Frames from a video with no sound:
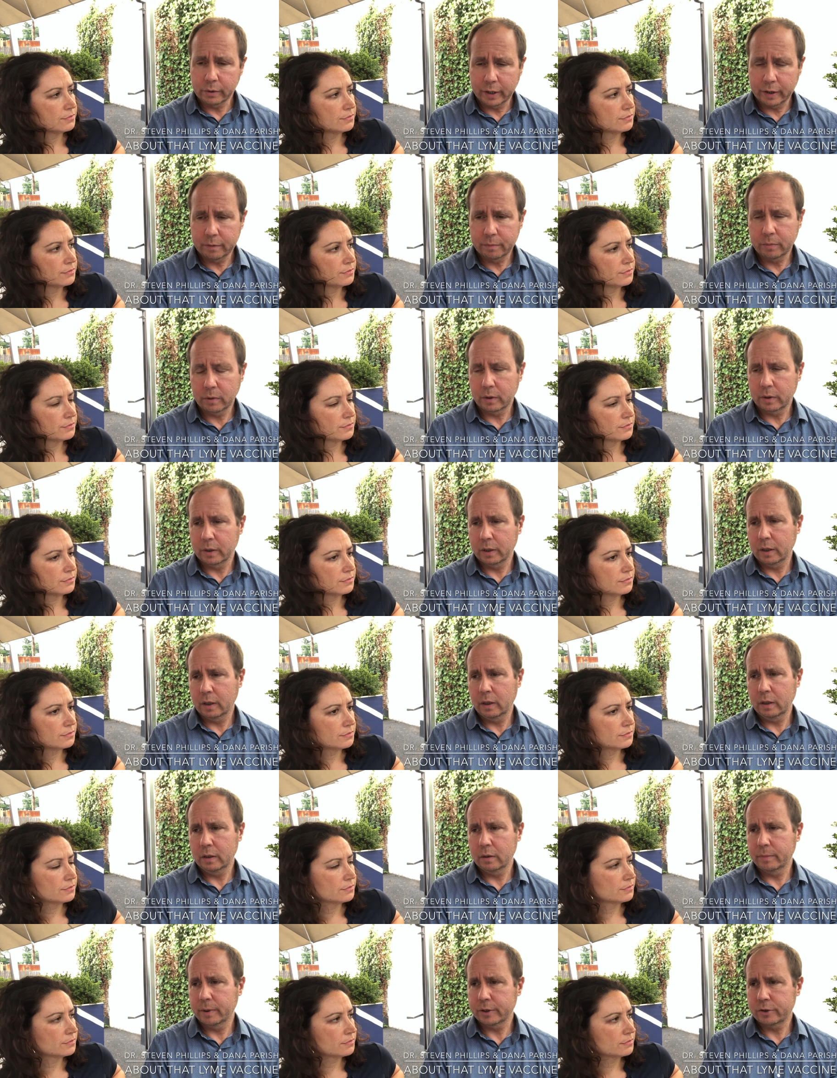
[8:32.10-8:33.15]
Speaker 1: you have
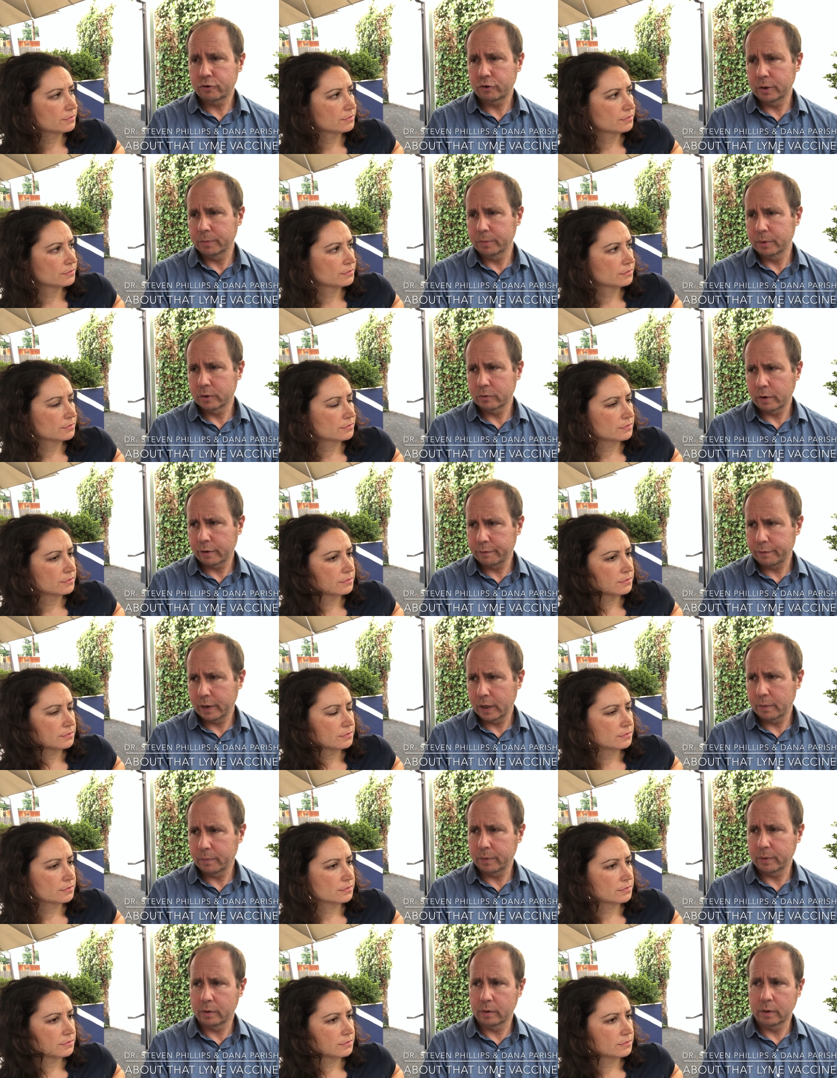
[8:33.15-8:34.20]
Bartonella, the best treatment's
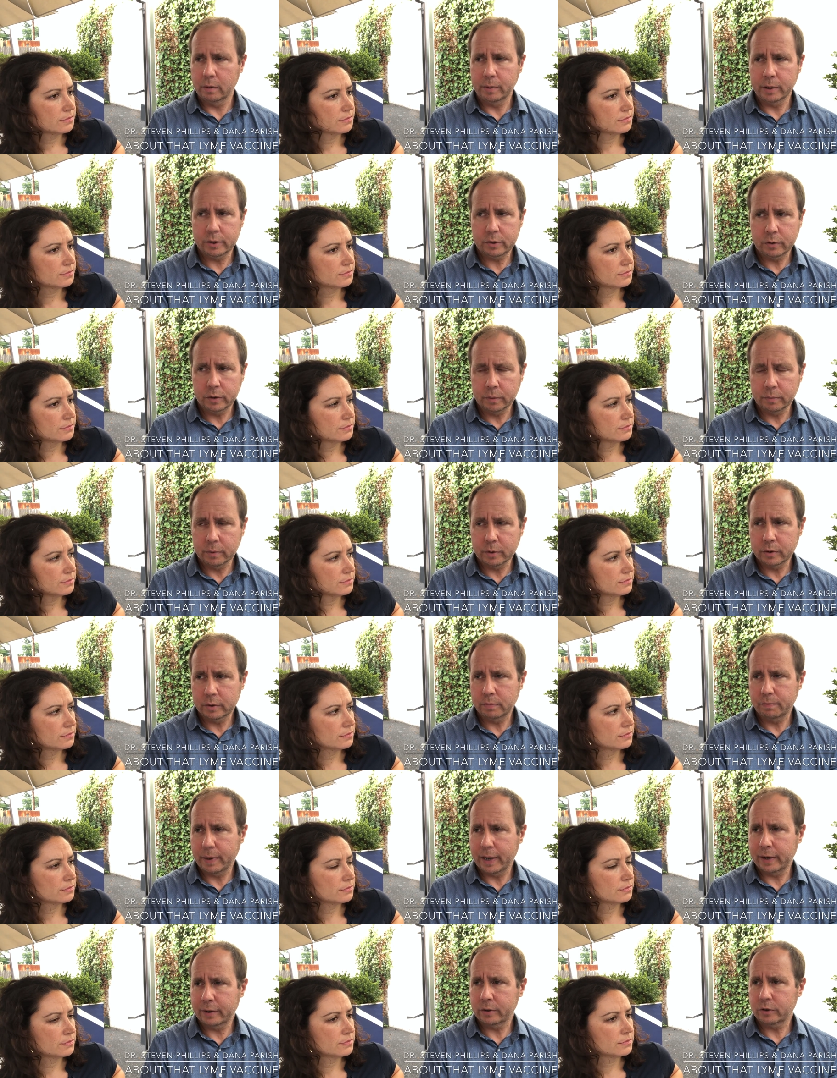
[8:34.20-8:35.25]
rifampin, or the best treatment's
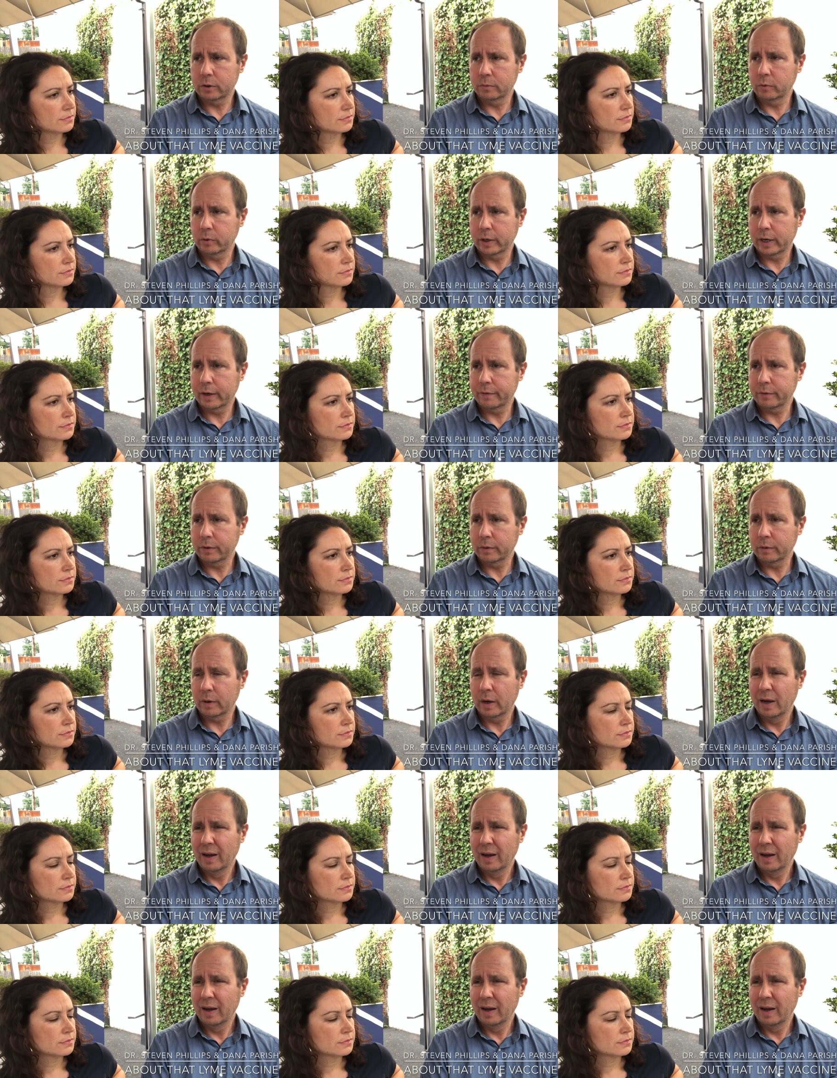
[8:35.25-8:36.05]
Bactrim, what have you.